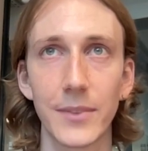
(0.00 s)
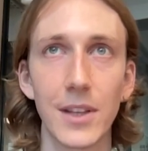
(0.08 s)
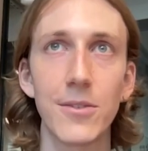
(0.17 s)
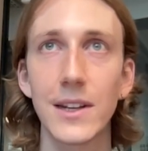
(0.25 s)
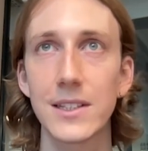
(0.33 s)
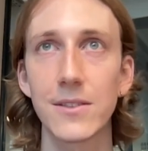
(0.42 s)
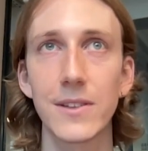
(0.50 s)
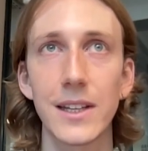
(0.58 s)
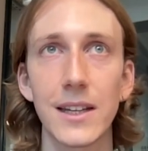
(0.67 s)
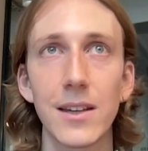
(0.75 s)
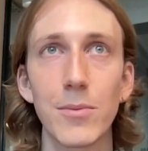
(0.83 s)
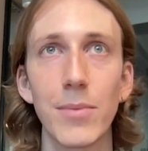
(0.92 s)

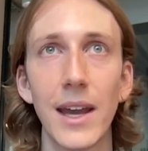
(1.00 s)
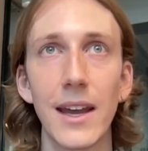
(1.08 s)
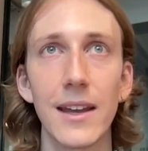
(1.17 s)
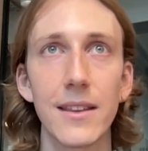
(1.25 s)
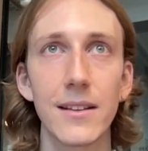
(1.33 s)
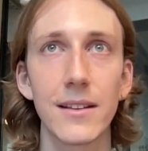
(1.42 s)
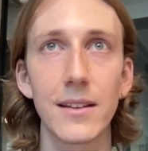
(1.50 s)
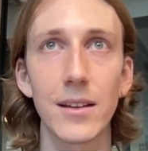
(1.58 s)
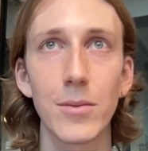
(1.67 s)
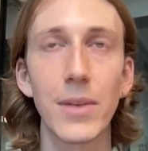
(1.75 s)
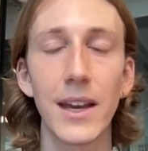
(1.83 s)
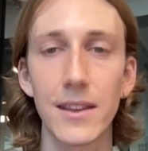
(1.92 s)
effectively compare
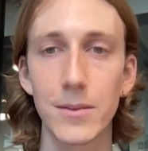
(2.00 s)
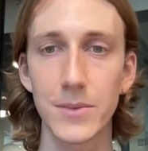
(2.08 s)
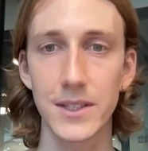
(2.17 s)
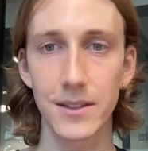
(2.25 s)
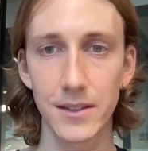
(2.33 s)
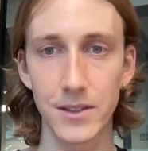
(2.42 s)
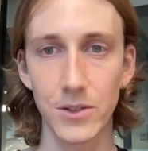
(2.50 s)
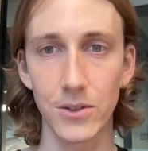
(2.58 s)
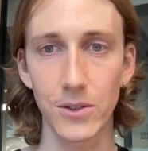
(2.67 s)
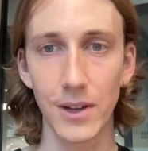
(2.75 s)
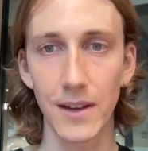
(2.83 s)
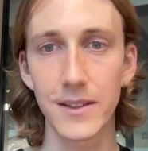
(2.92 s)
them
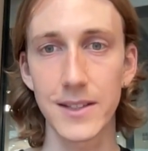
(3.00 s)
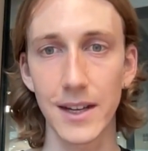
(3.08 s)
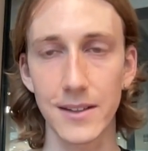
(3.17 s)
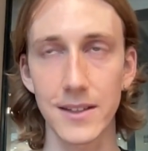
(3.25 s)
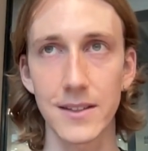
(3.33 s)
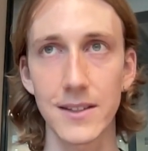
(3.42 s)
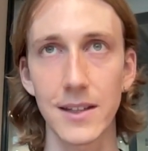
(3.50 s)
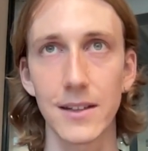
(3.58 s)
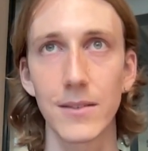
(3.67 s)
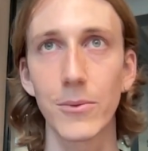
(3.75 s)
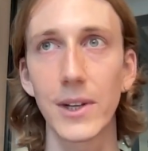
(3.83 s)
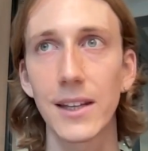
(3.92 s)
to other DEXs,
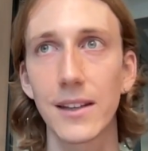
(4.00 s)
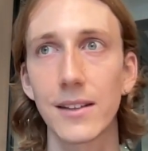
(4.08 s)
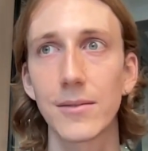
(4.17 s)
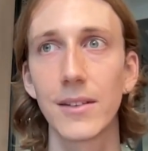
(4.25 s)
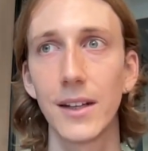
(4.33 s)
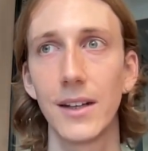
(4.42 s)
then we can,